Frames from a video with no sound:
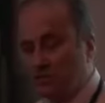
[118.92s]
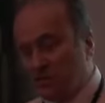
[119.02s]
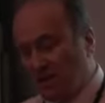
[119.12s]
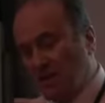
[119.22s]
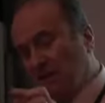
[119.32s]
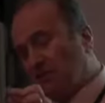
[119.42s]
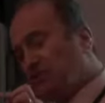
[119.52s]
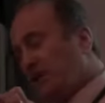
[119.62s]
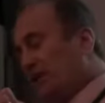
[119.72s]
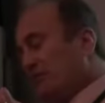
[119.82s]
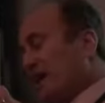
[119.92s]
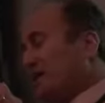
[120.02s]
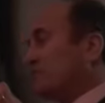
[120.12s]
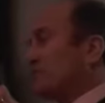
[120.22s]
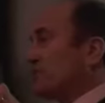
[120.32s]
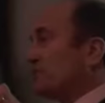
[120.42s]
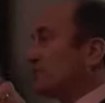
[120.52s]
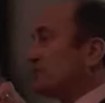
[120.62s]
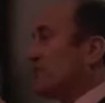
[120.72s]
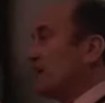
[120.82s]
she can tear out a bit
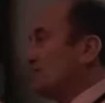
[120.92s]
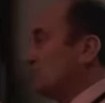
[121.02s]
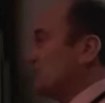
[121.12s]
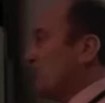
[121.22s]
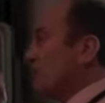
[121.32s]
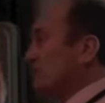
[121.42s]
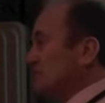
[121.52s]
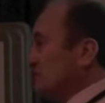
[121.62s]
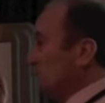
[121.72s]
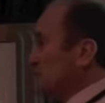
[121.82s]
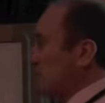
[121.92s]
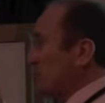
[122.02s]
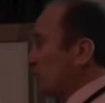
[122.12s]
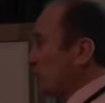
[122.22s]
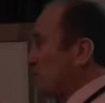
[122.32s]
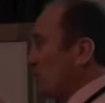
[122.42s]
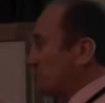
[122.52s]
of it and sew it onto the security